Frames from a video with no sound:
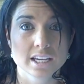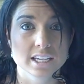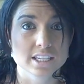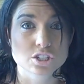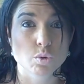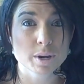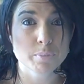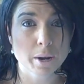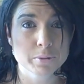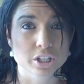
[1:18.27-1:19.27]
is quite
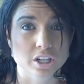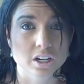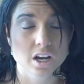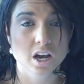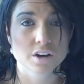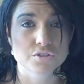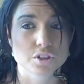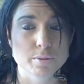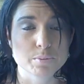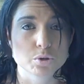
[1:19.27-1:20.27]
popular uh, for
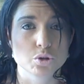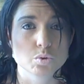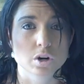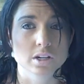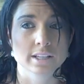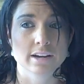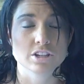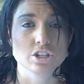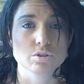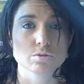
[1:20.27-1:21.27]
the people who aren't allowed
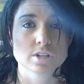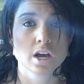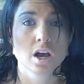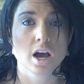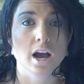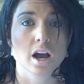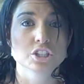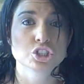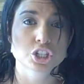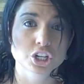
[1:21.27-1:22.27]
to use uh,
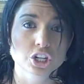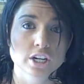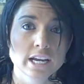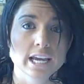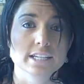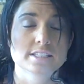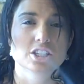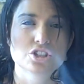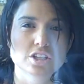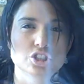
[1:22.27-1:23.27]
sugar and
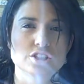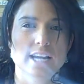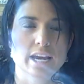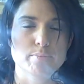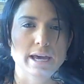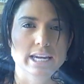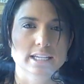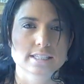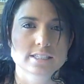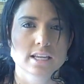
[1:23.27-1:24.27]
such, such as
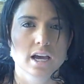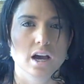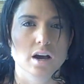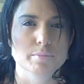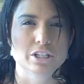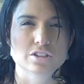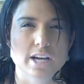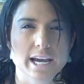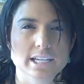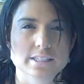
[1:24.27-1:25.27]
diabetics. Um, in their
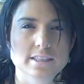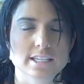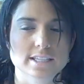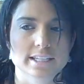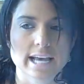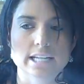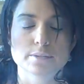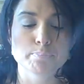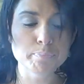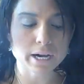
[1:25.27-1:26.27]
diets and things like that.
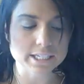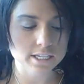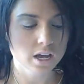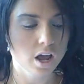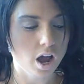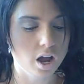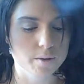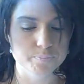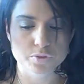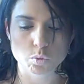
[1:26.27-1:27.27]
But
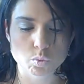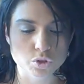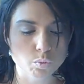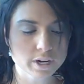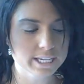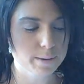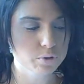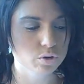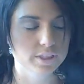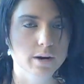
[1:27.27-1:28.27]
um, the, the one
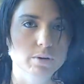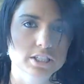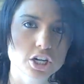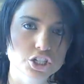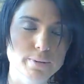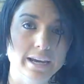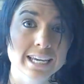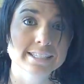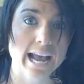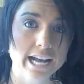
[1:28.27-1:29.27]
chemical that I want to talk to you about
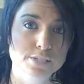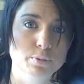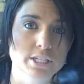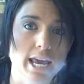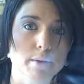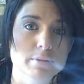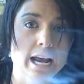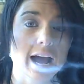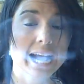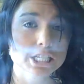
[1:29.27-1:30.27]
is aspartame.
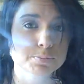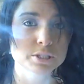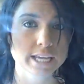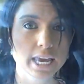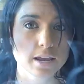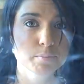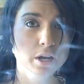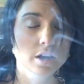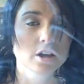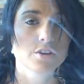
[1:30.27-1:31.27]
Now, aspartame
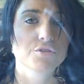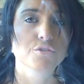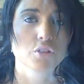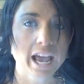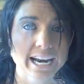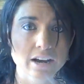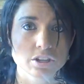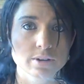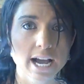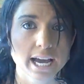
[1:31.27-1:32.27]
flat
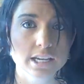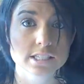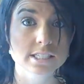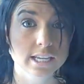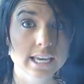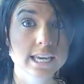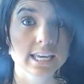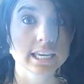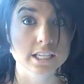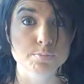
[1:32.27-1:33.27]
out, you guys,
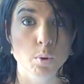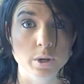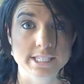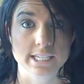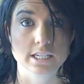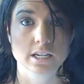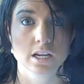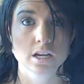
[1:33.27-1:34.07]
is poison.